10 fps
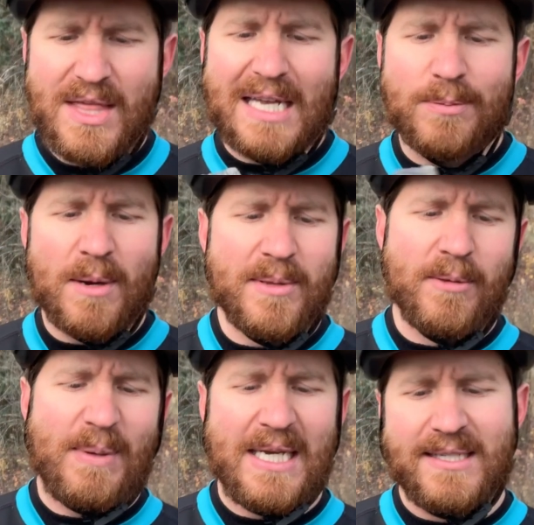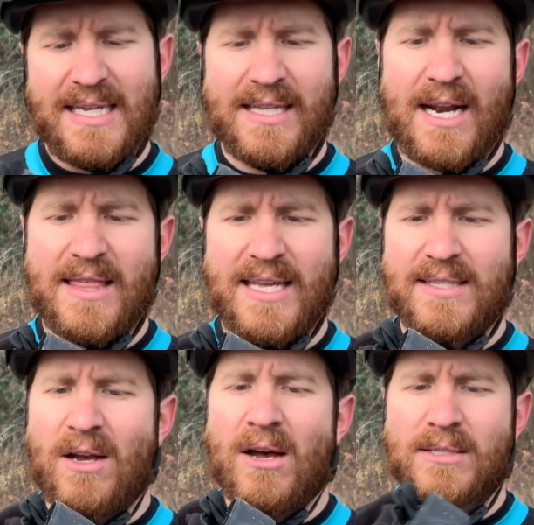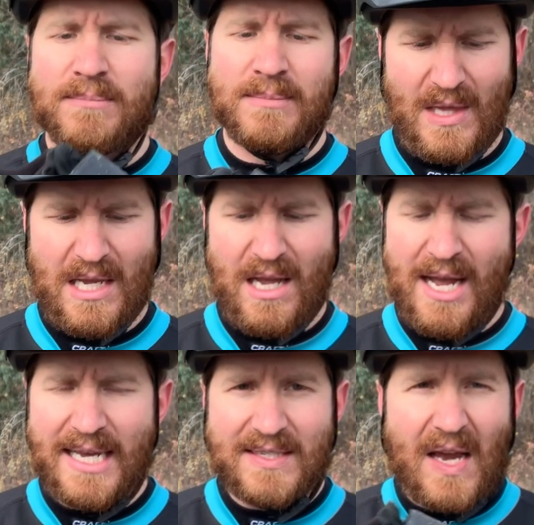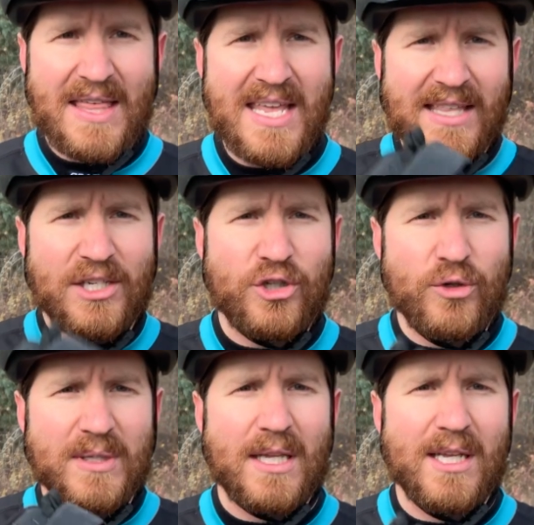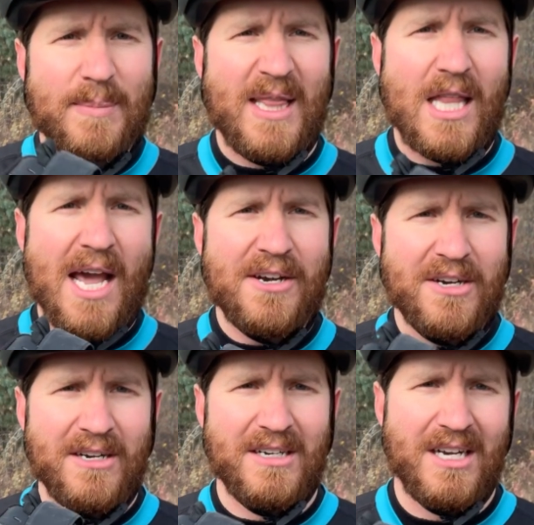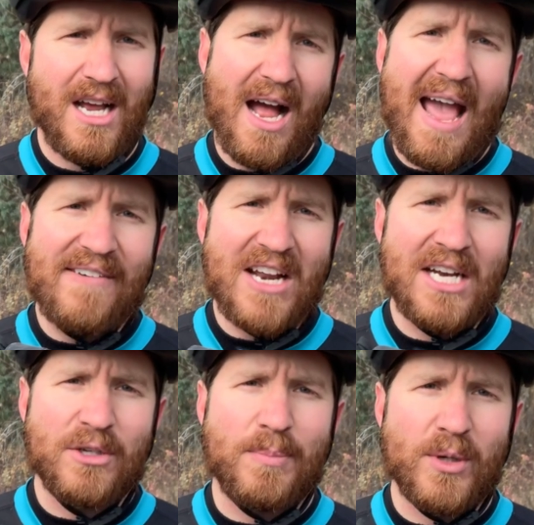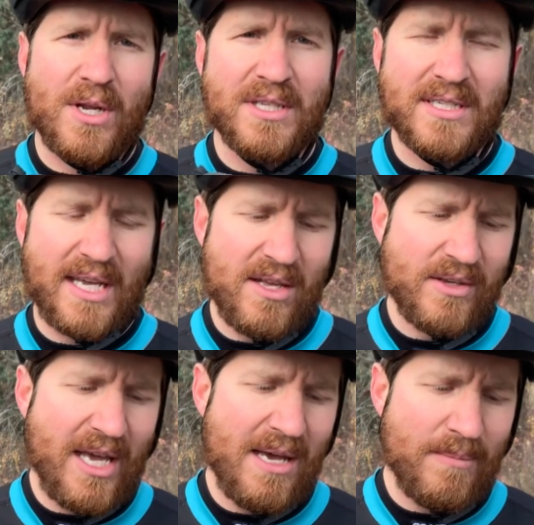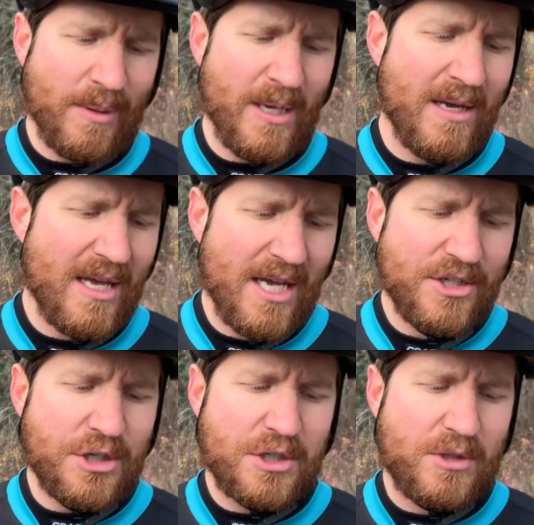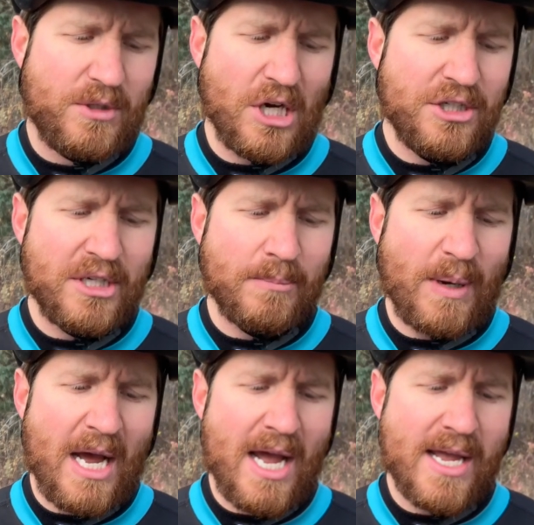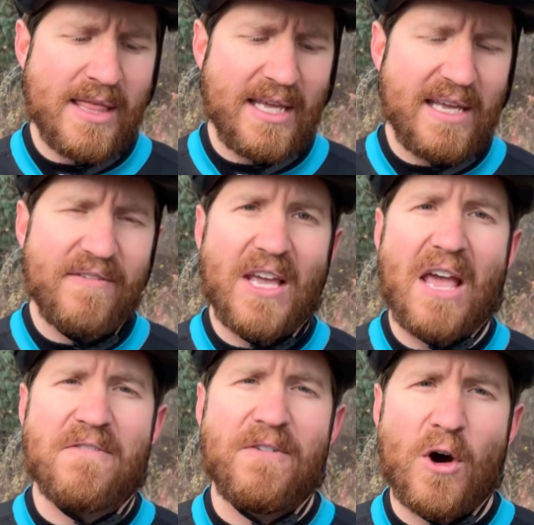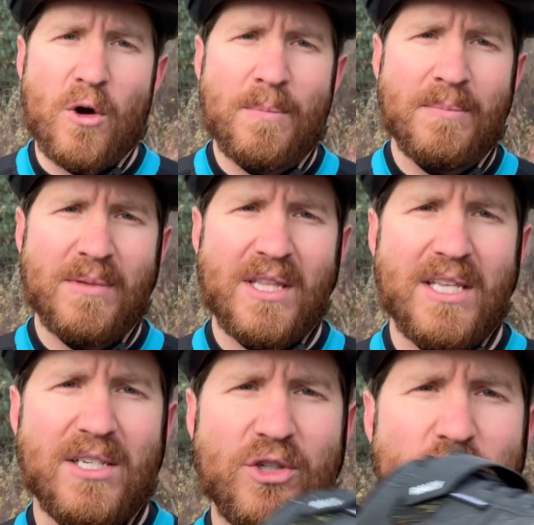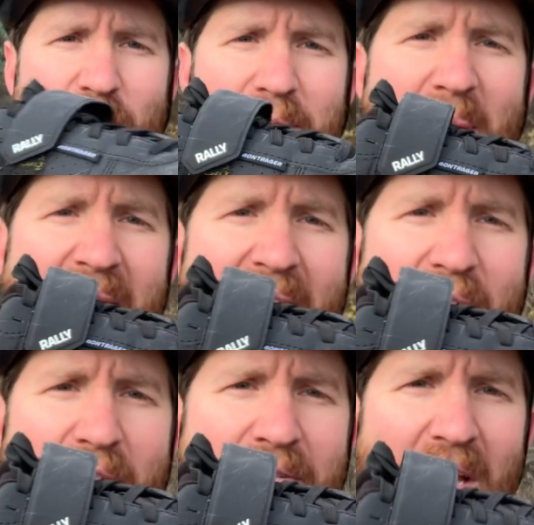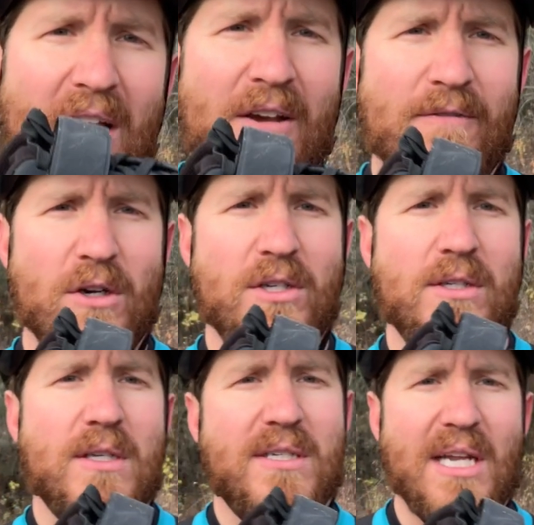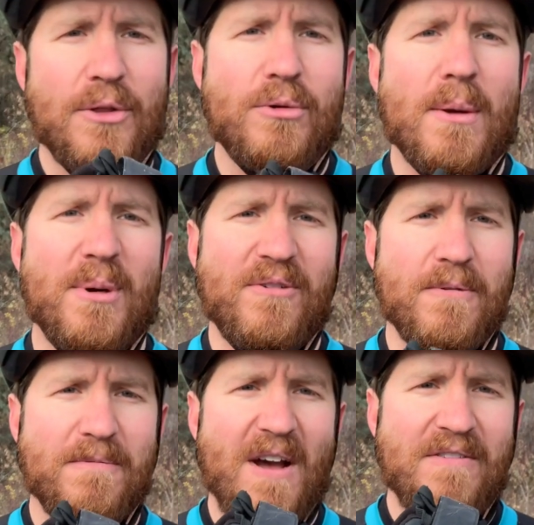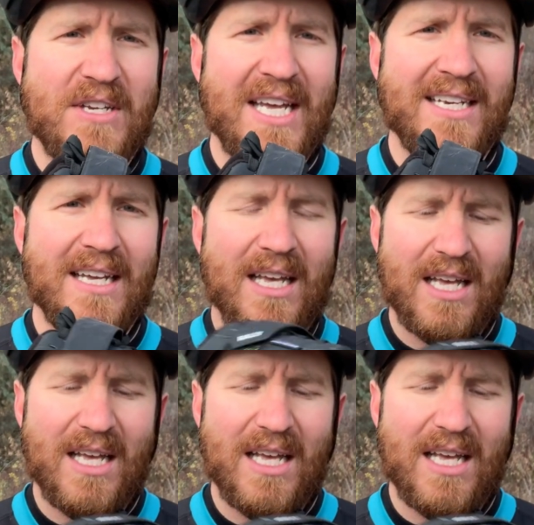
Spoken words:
That's probably the biggest thing that I think is awesome. I think this shoe is a little bit lighter. I haven't actually put it on a scale yet, but just judging by the EVA foam that this shoe is made out of versus the Stealth rubber from Five.Ten,